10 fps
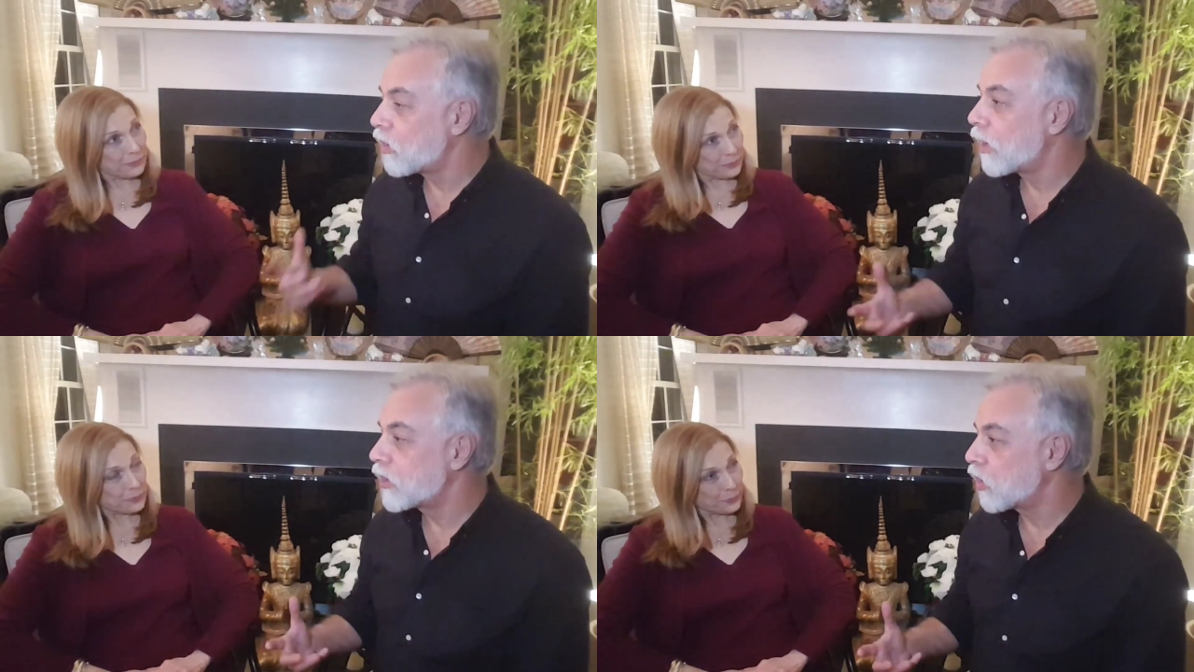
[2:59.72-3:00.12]

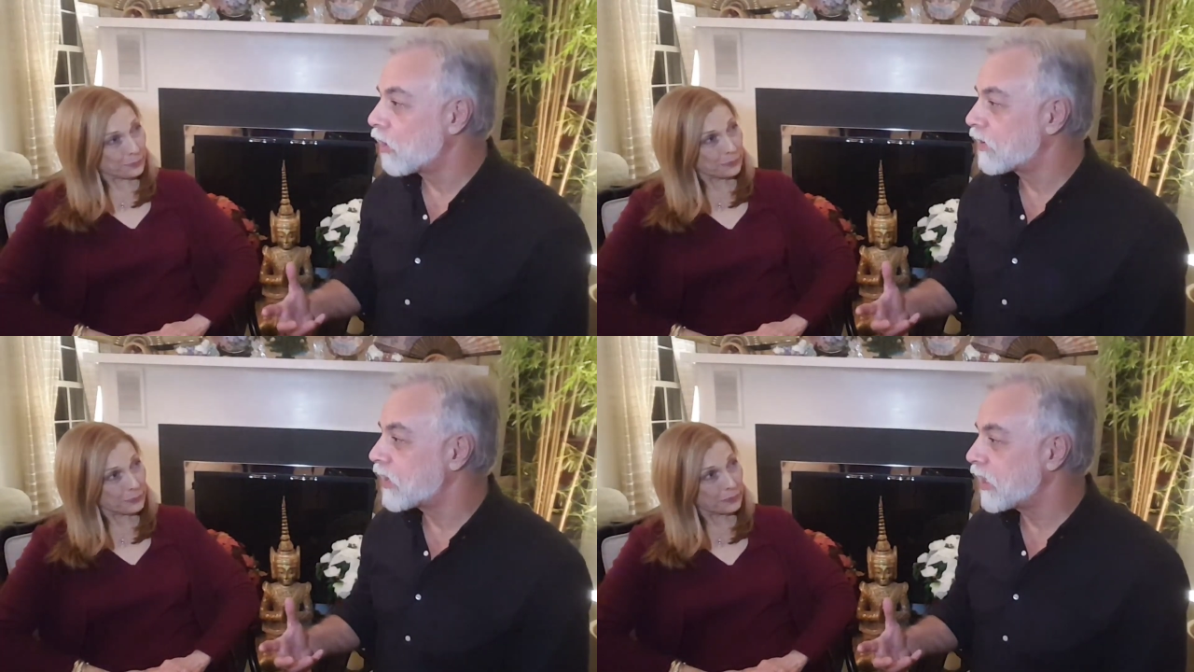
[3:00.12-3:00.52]
Speaker 1: so much
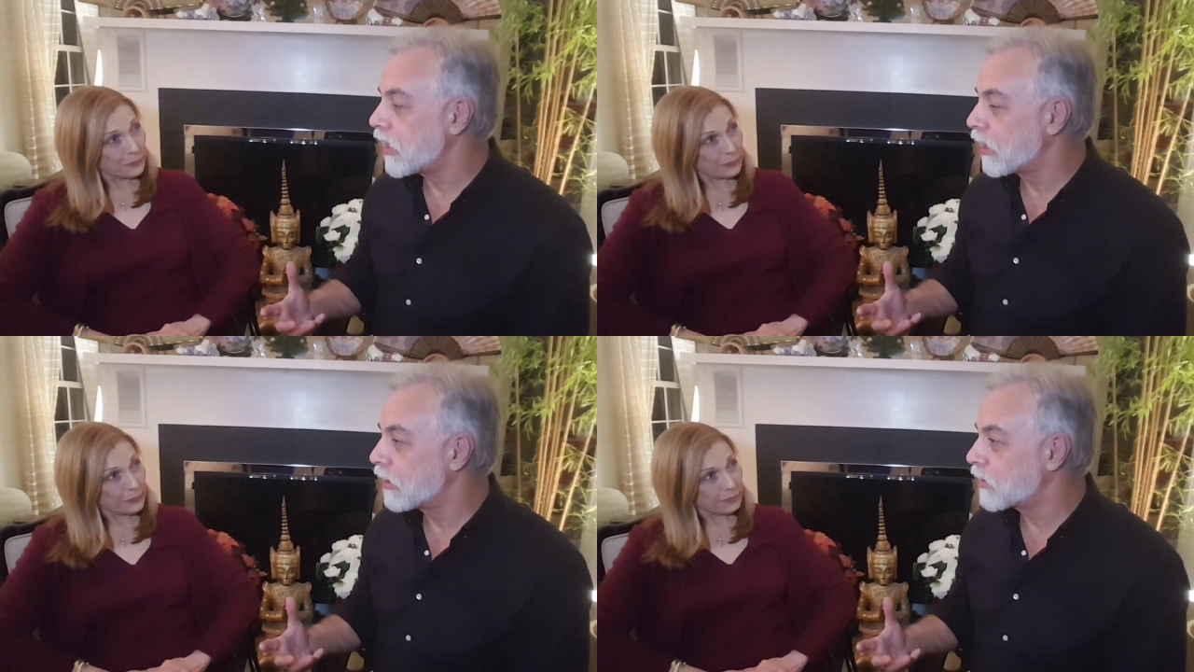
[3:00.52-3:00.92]
over the
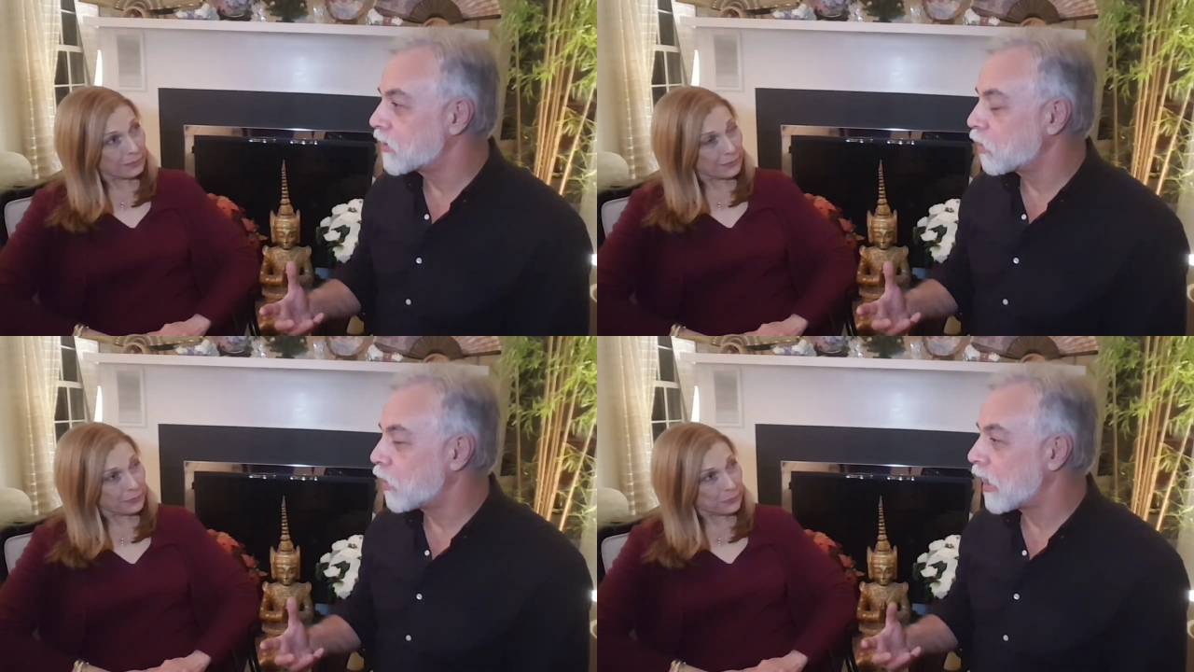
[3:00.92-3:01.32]

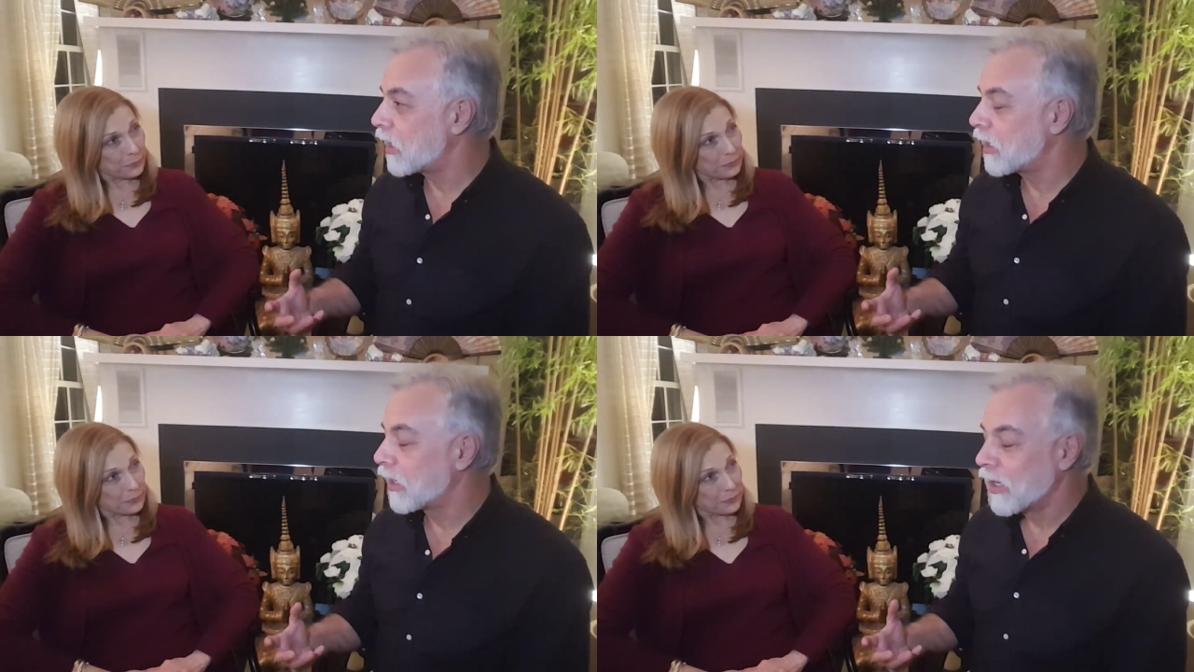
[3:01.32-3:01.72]
years
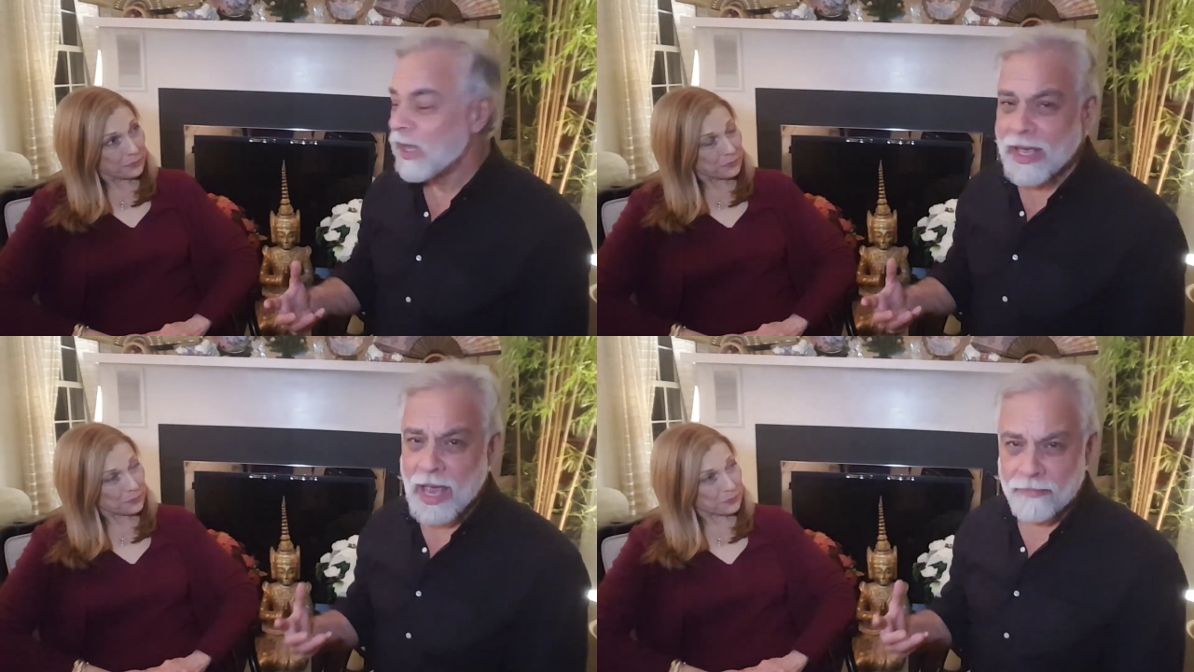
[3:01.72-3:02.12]
when
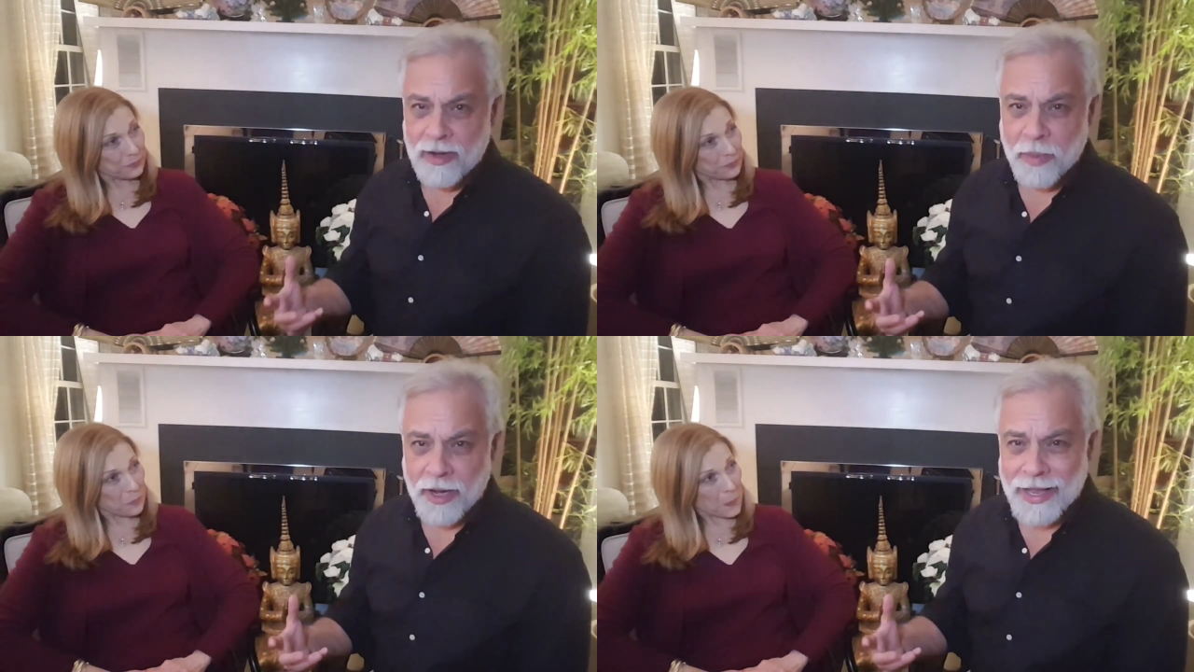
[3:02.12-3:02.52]

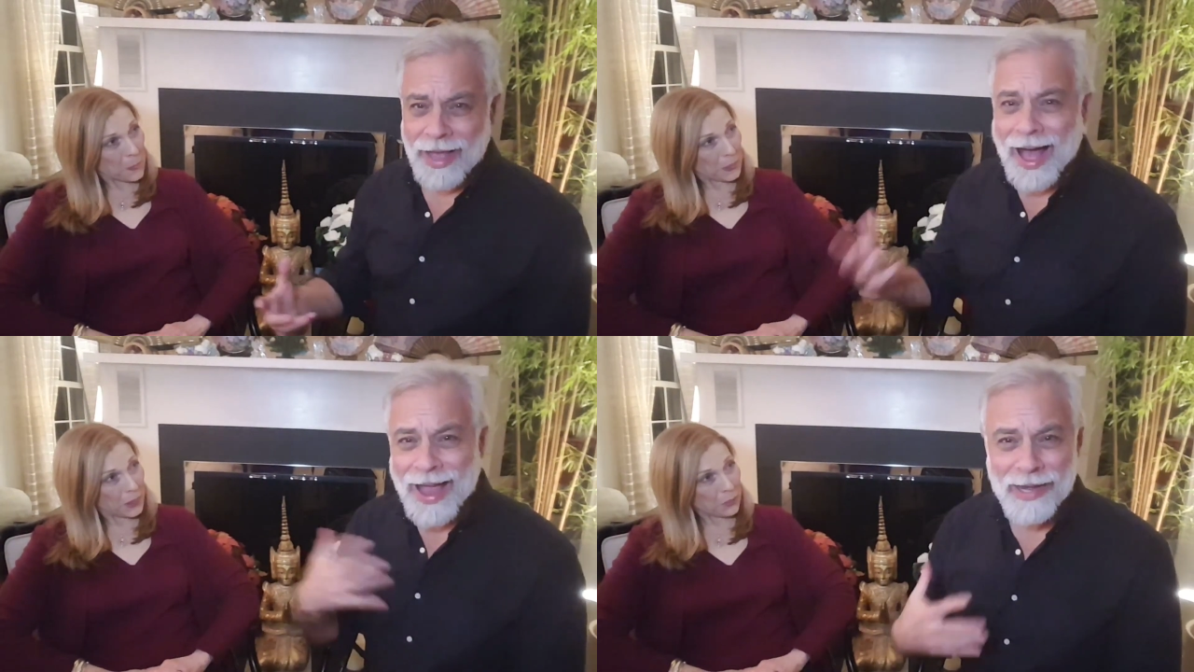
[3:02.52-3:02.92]

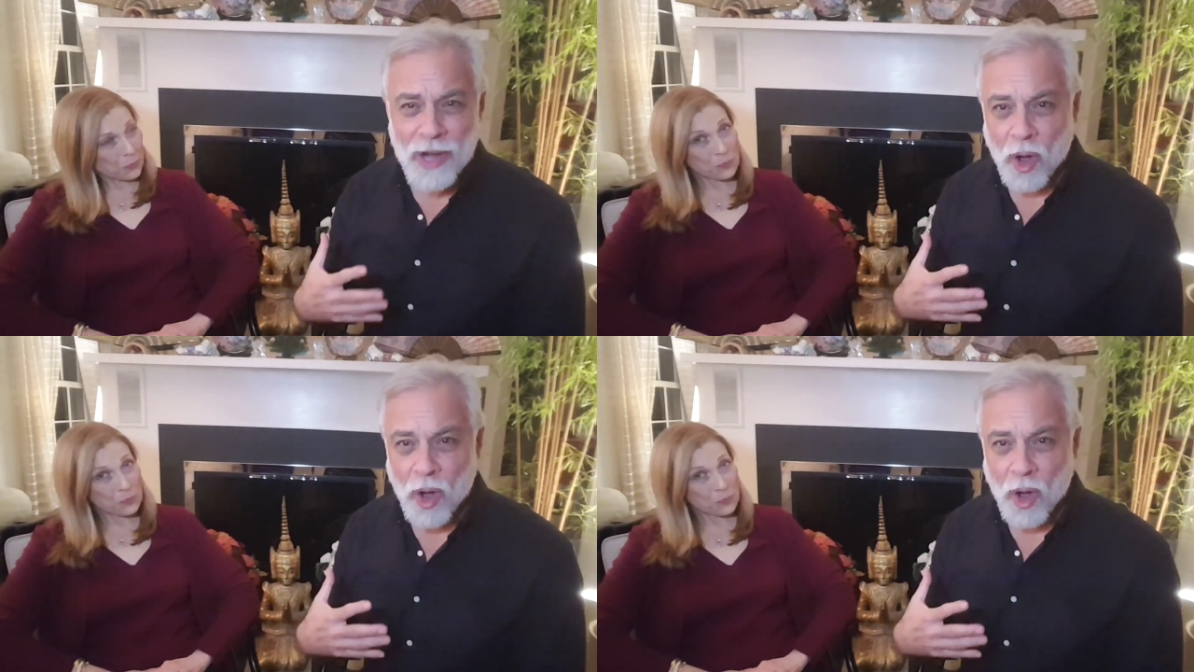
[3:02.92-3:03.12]
everybody I